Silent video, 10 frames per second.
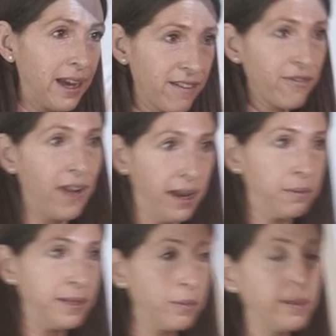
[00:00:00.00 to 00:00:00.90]
have fun
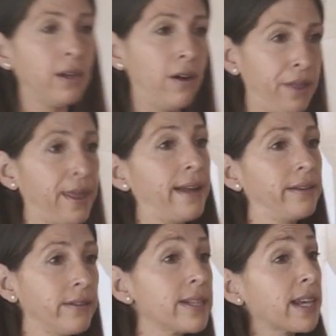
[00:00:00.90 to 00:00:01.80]
but beyond that
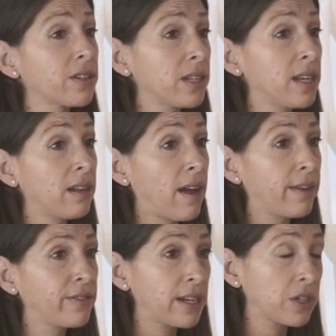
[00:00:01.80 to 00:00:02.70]
there is actually a lot
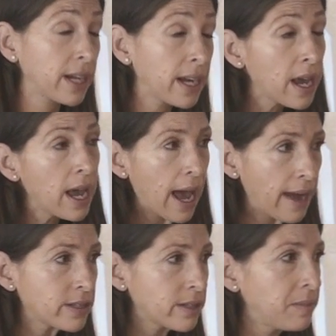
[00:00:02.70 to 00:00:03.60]
of tension and
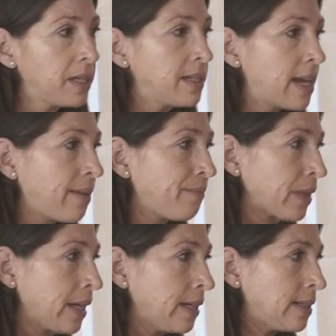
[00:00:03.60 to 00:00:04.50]
and to me the
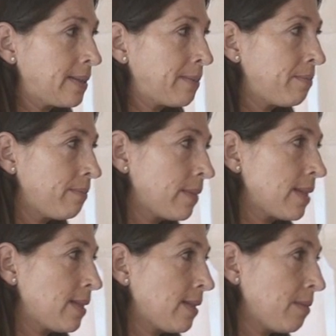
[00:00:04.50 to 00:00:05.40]
the
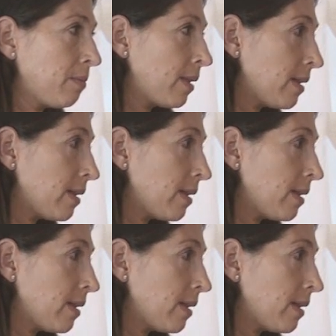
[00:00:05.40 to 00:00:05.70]
sim-